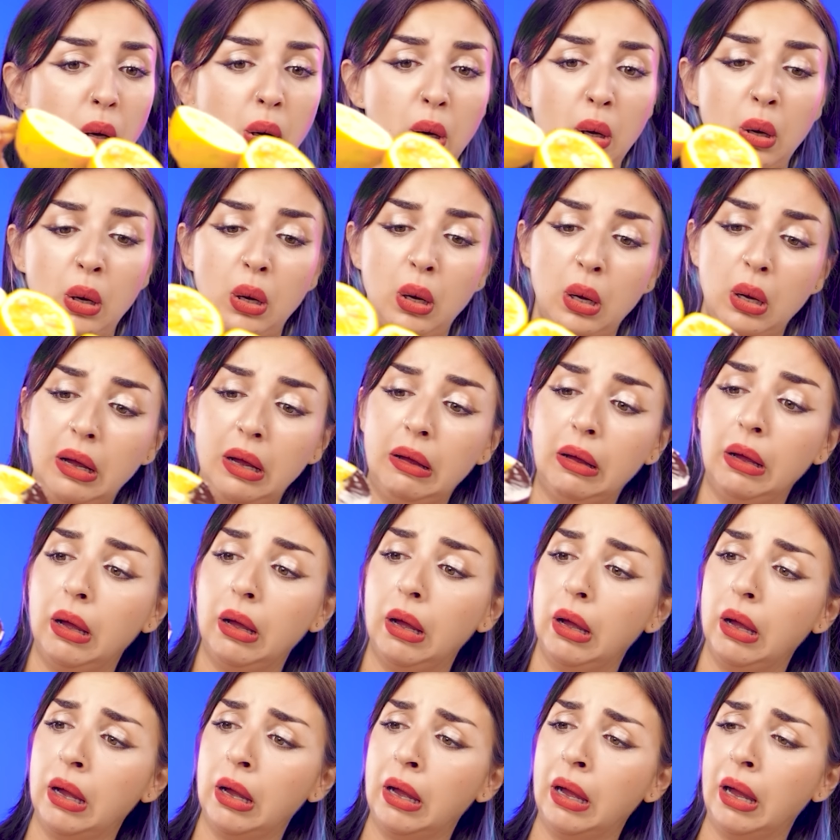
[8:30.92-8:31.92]
Well, it's time
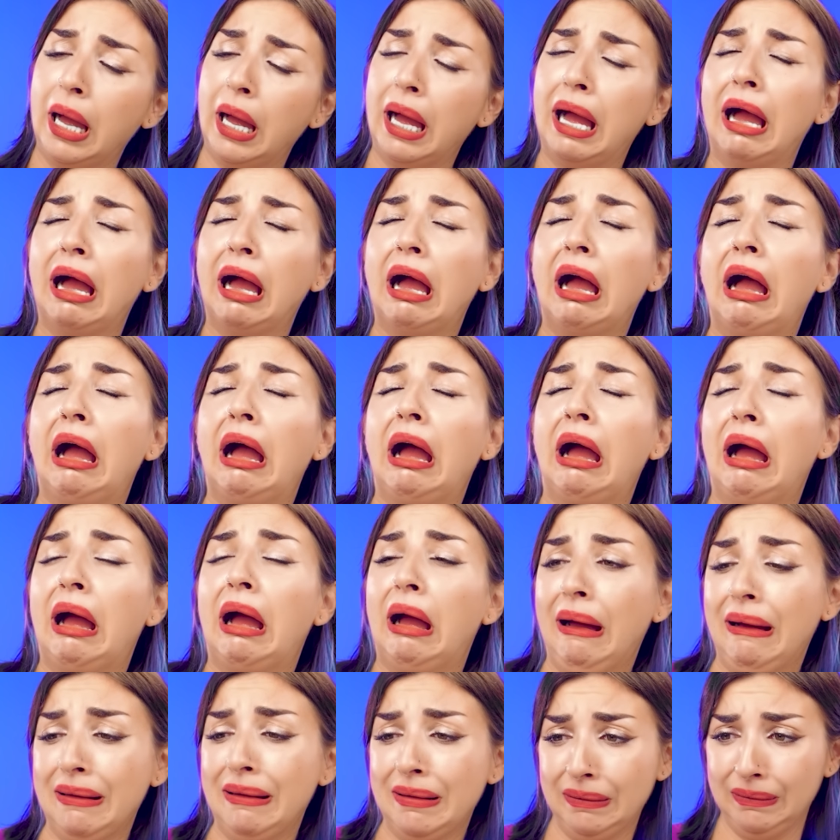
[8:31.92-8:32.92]
to try.
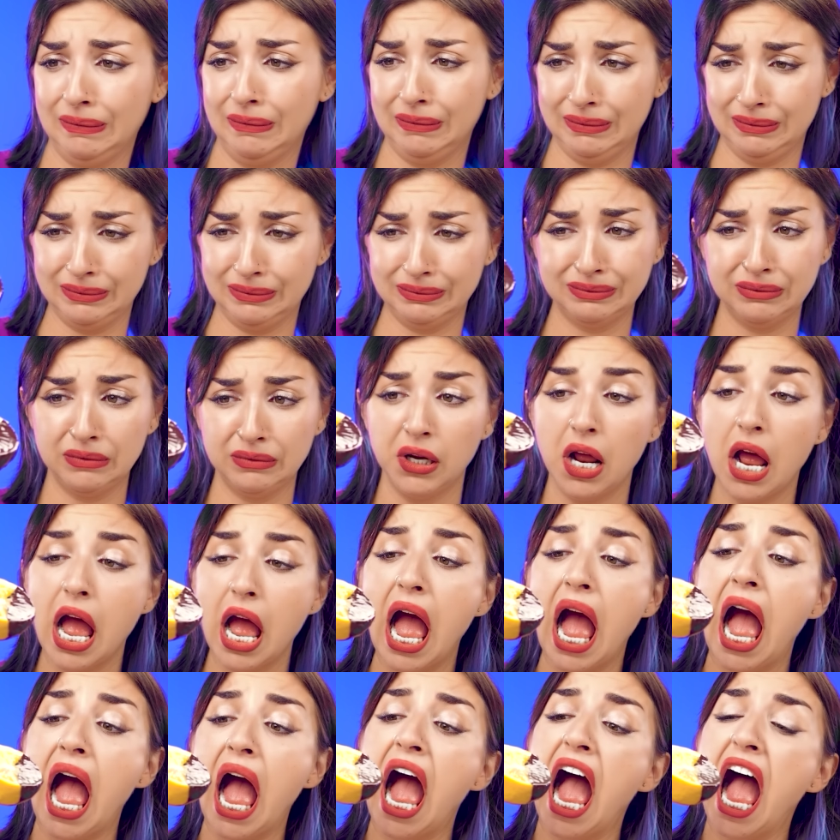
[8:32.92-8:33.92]
I'm gonna
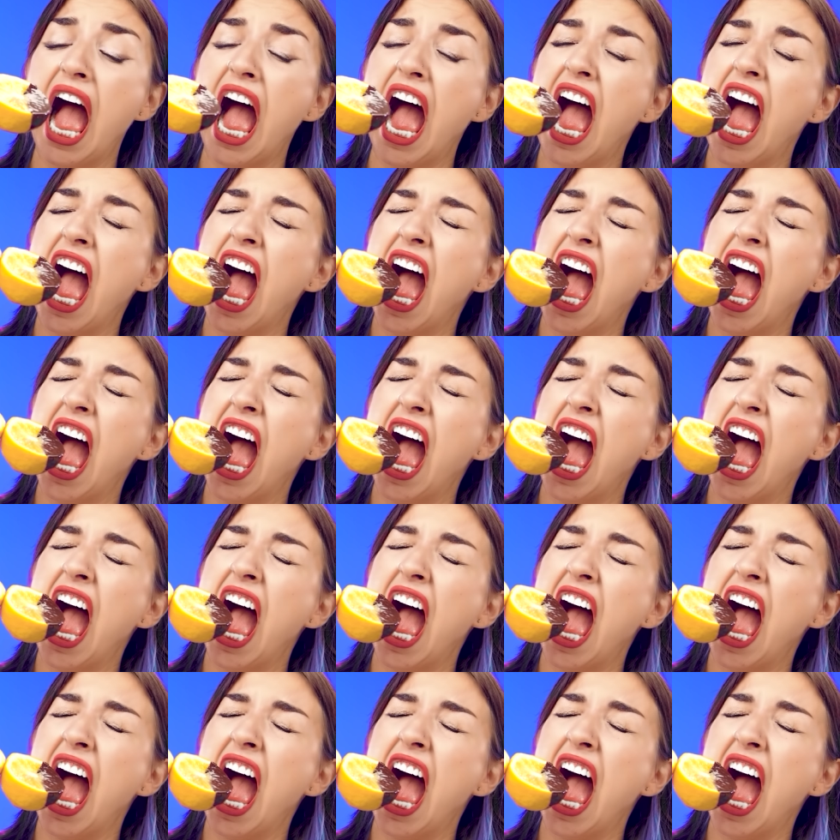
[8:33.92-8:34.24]
need to do this